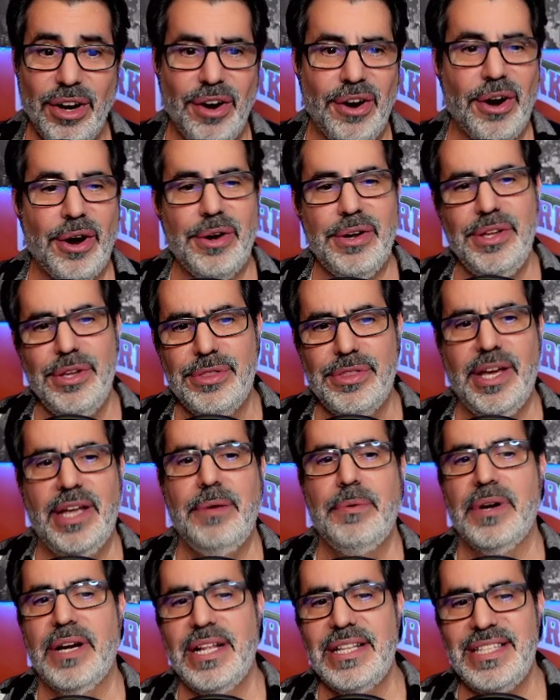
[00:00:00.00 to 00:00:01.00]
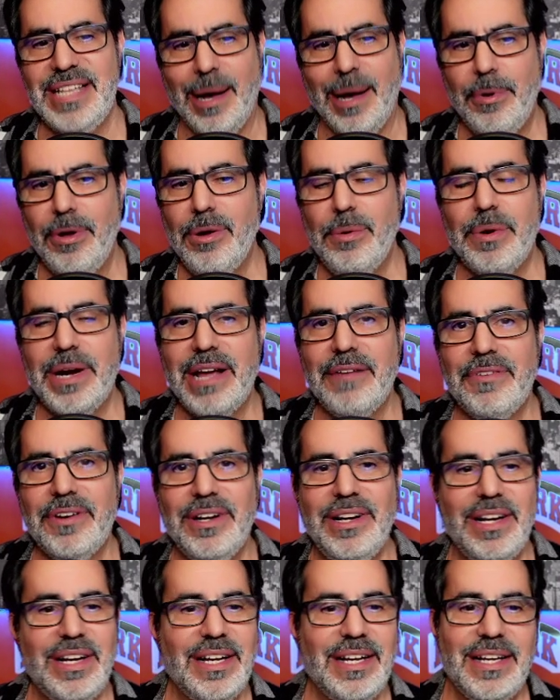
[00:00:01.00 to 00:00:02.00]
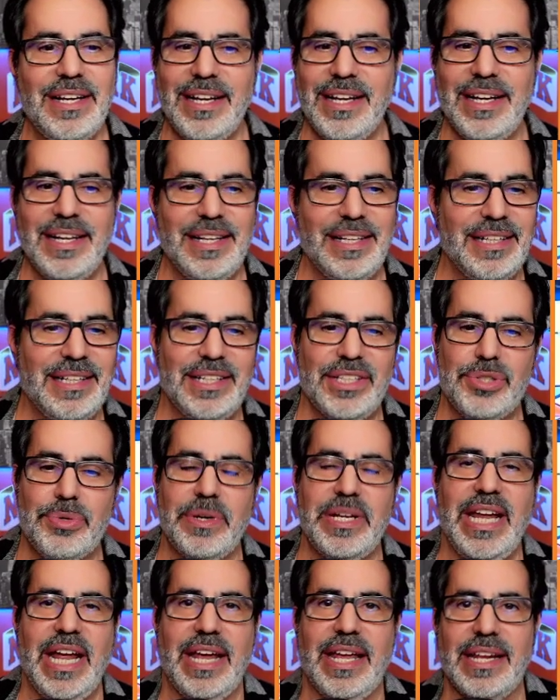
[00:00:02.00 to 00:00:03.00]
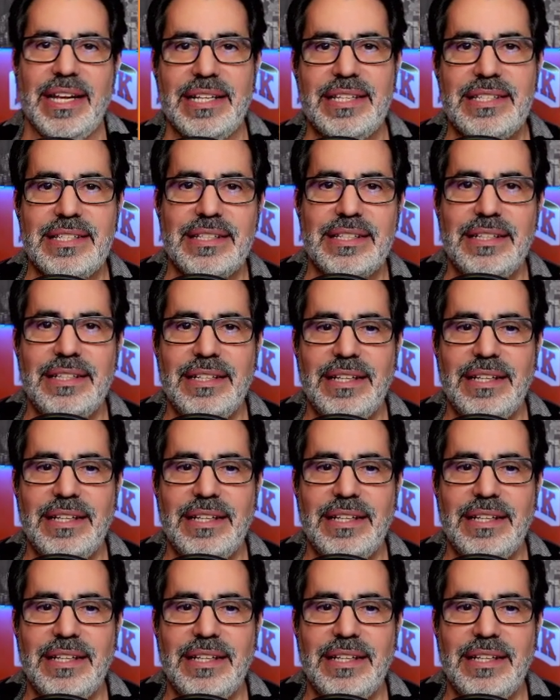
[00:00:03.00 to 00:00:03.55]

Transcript: or you thought you were going to double or whatever, it's ridiculous.